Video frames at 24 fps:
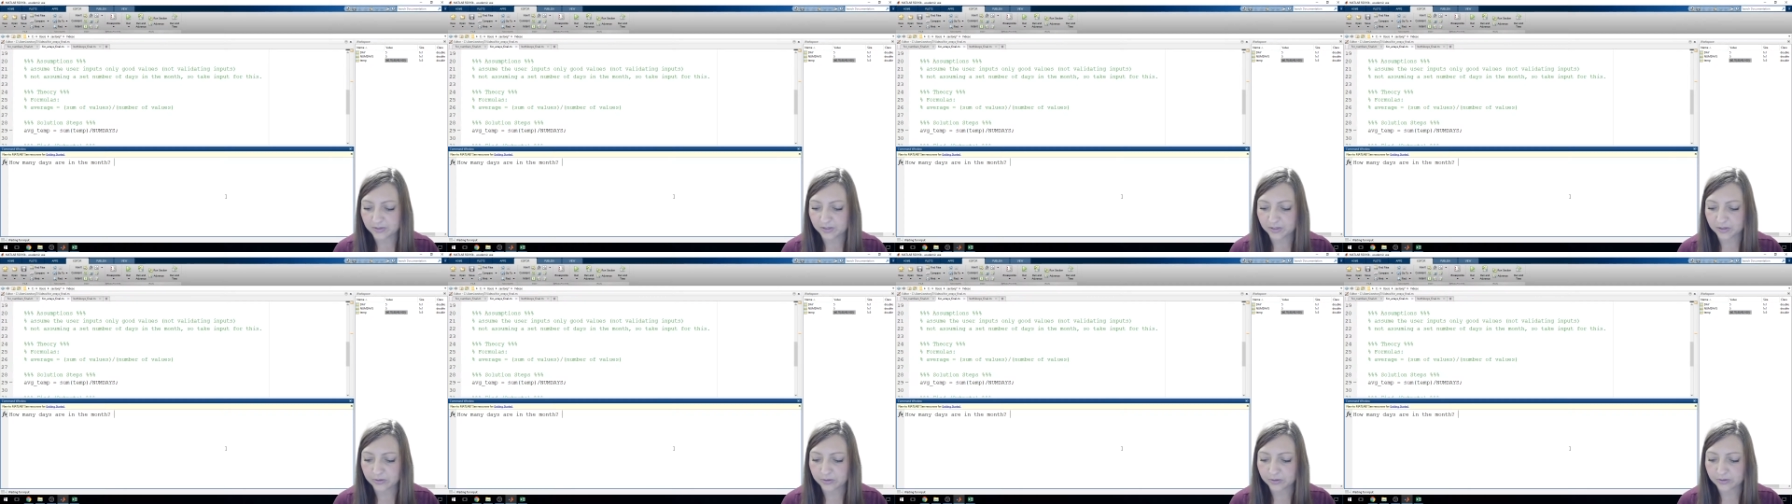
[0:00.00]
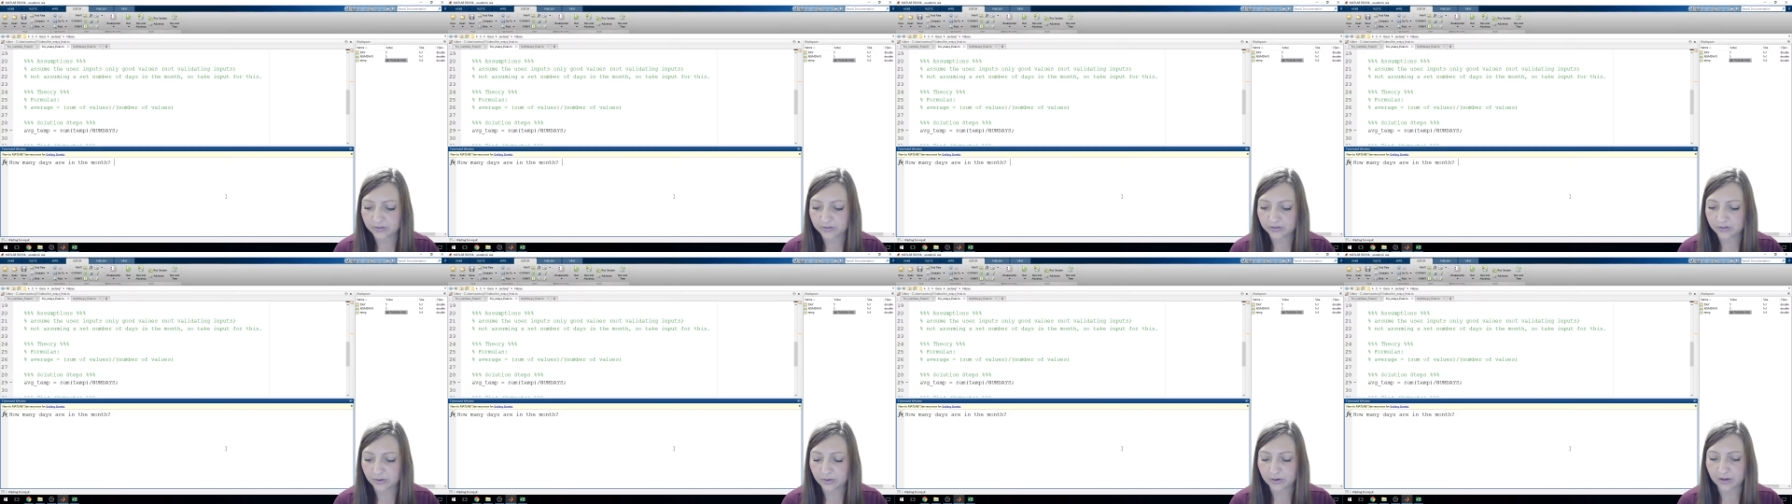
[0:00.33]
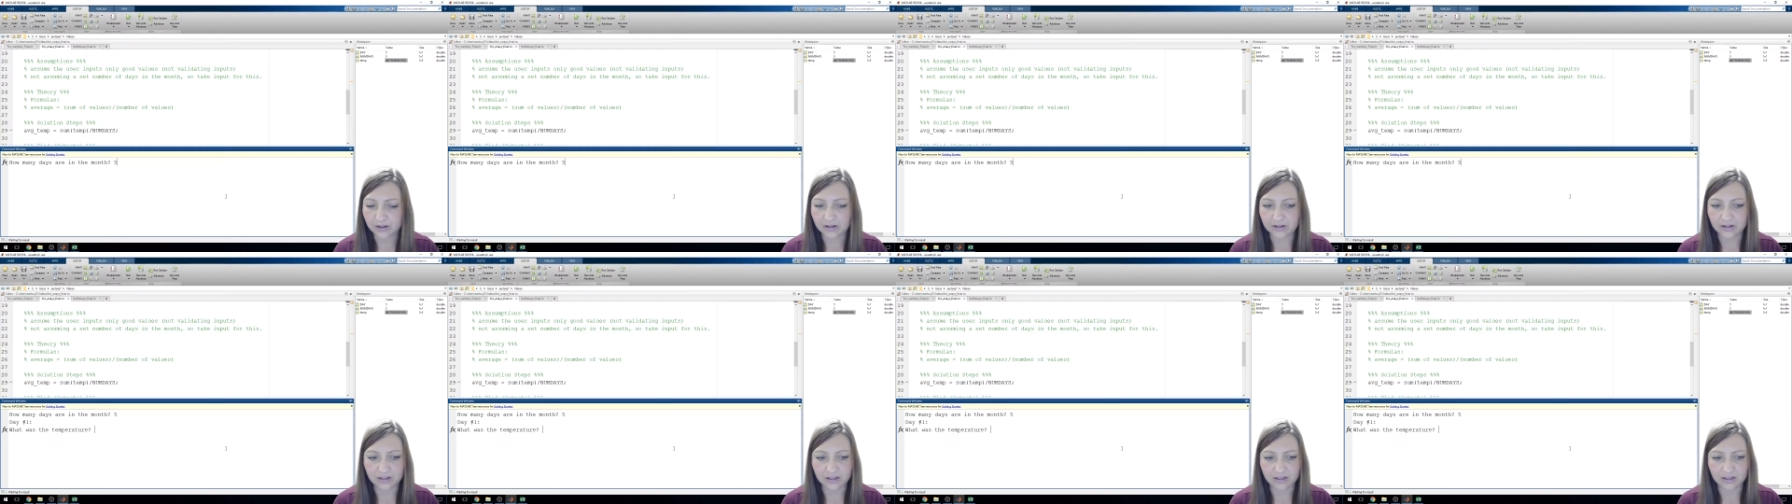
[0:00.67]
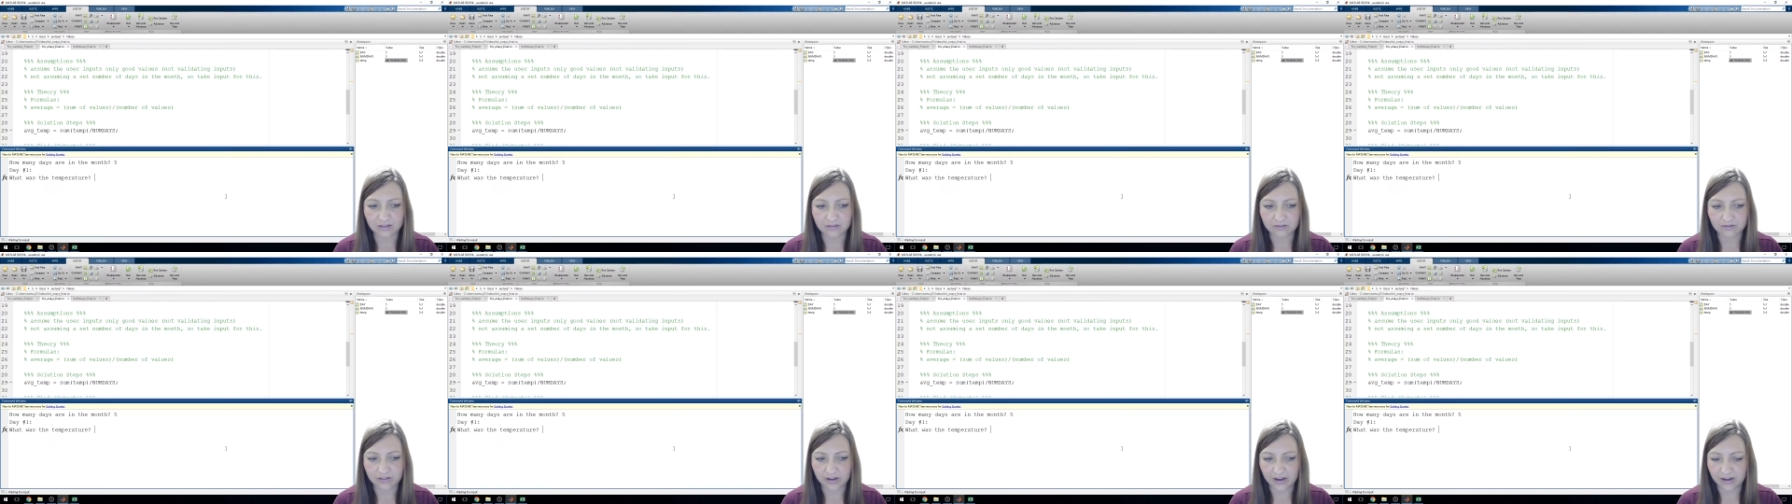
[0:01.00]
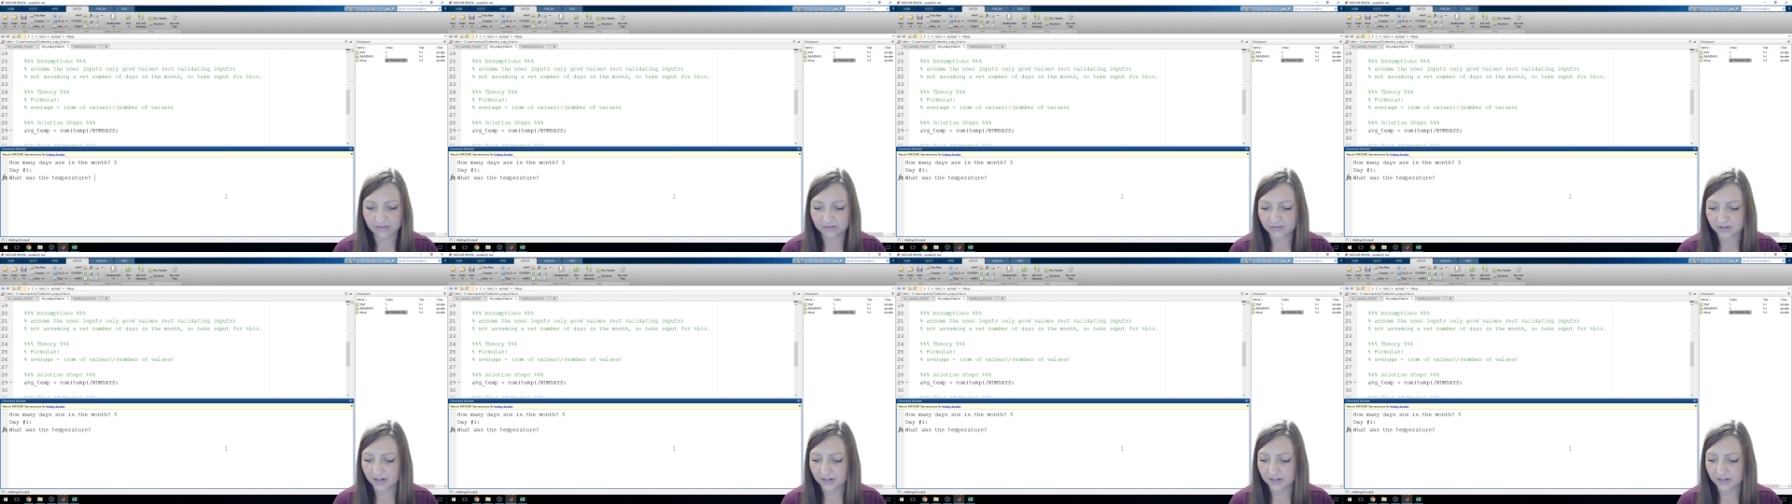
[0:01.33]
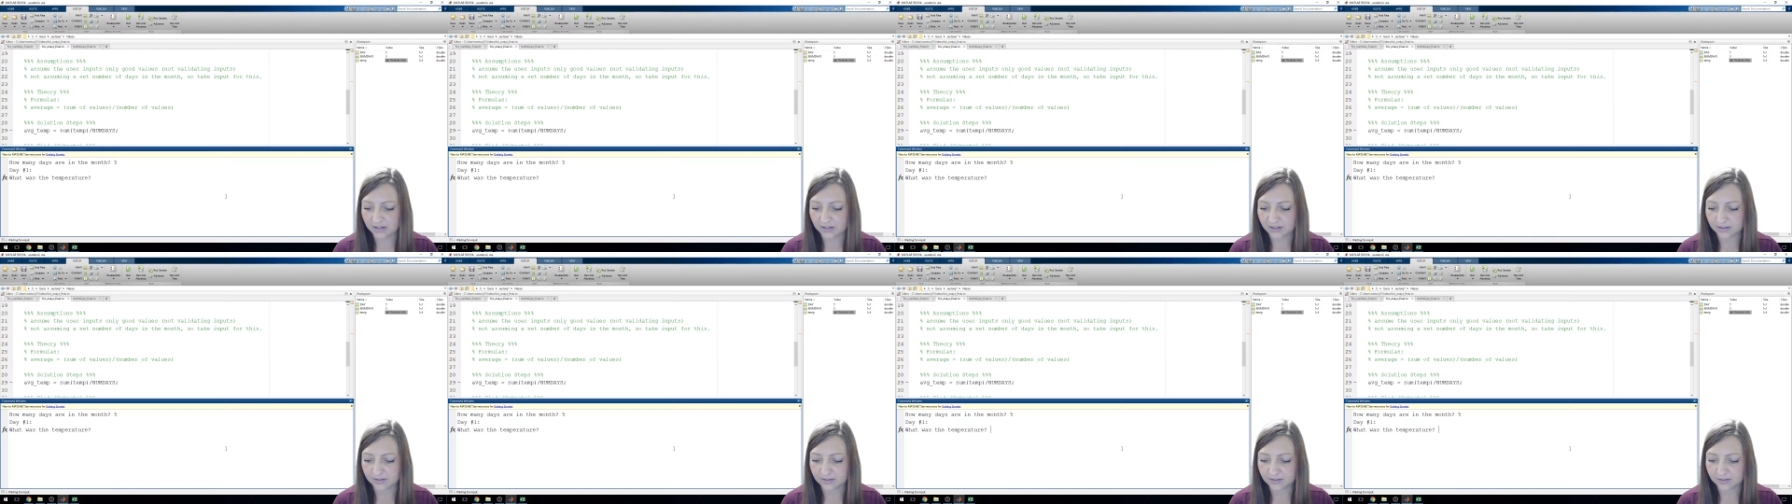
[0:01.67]
So let's go ahead again, 5
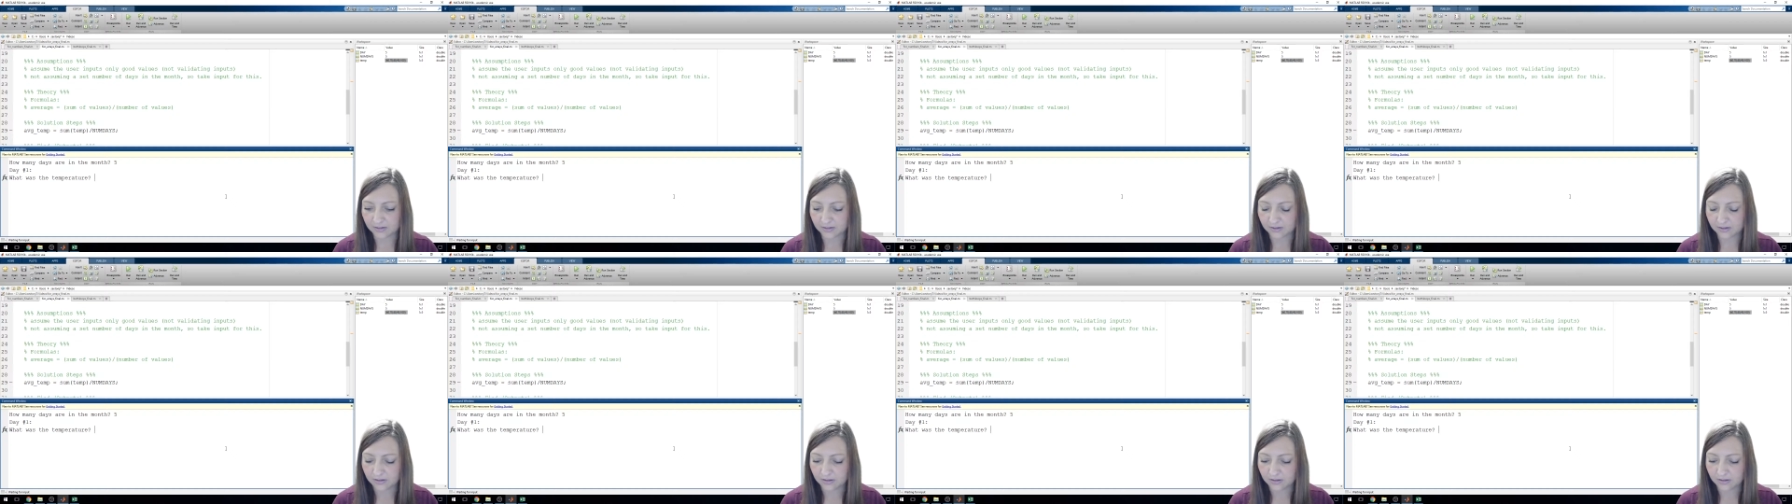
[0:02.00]
days.